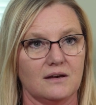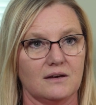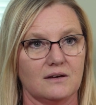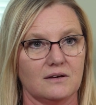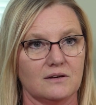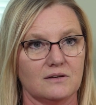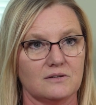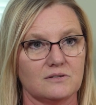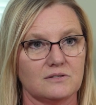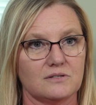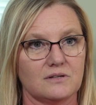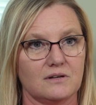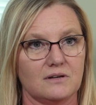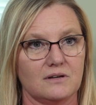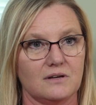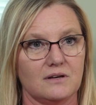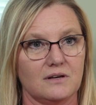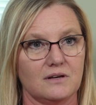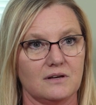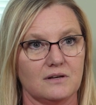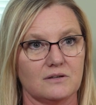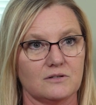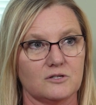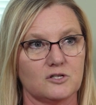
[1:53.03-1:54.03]
is,
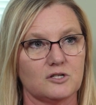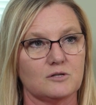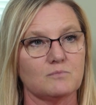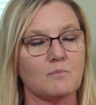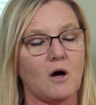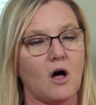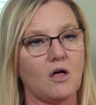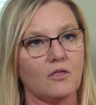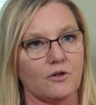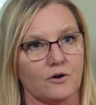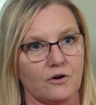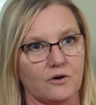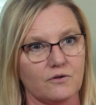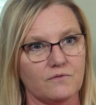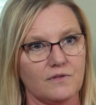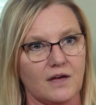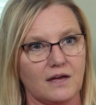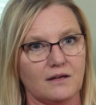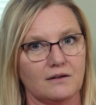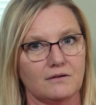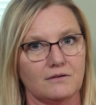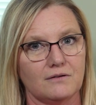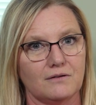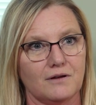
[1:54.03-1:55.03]
is smaller
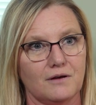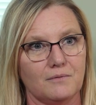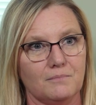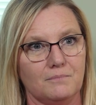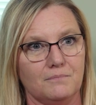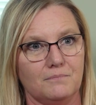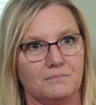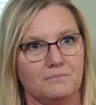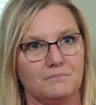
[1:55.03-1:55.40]
than a